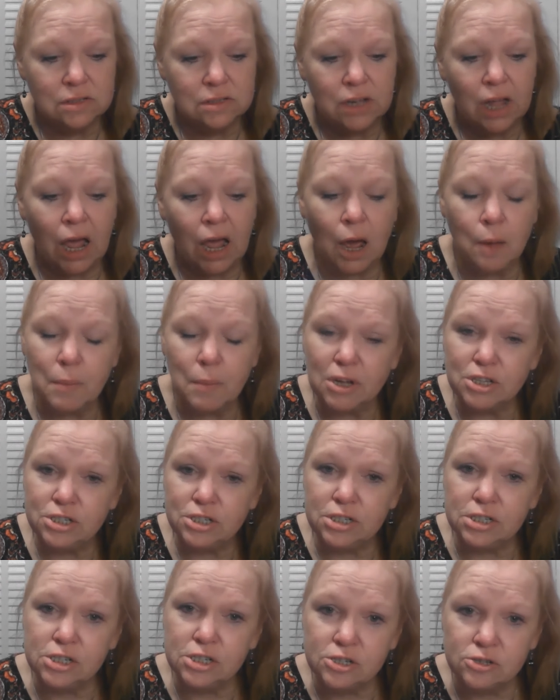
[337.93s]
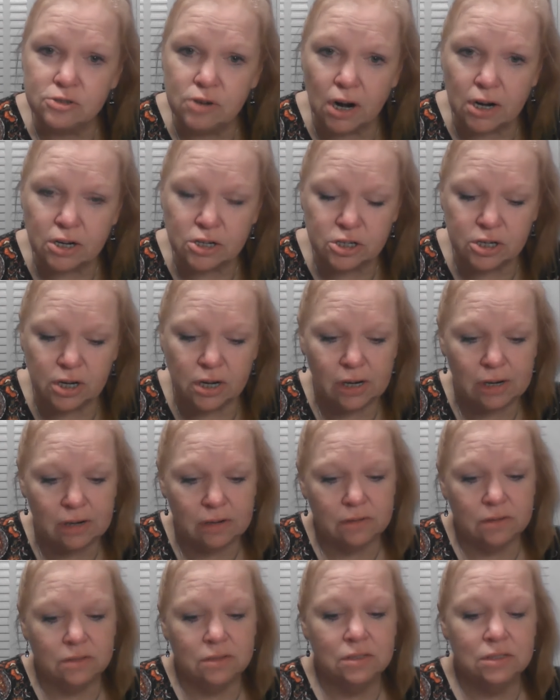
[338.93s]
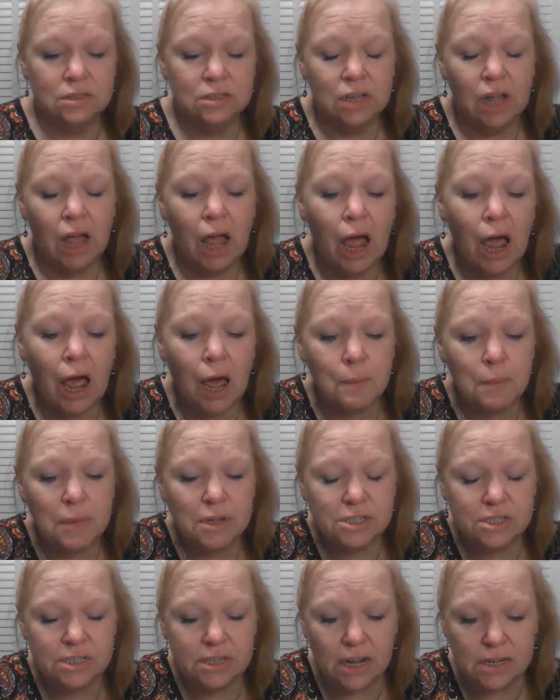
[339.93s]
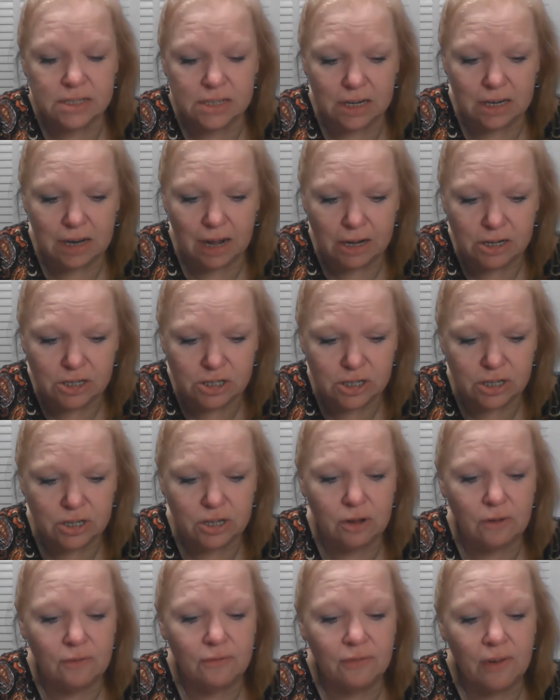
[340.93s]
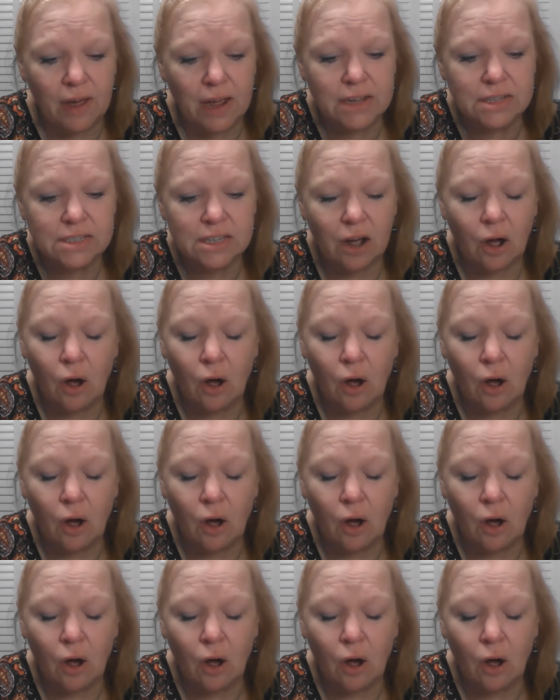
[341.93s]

how much destruction, how much desolation you face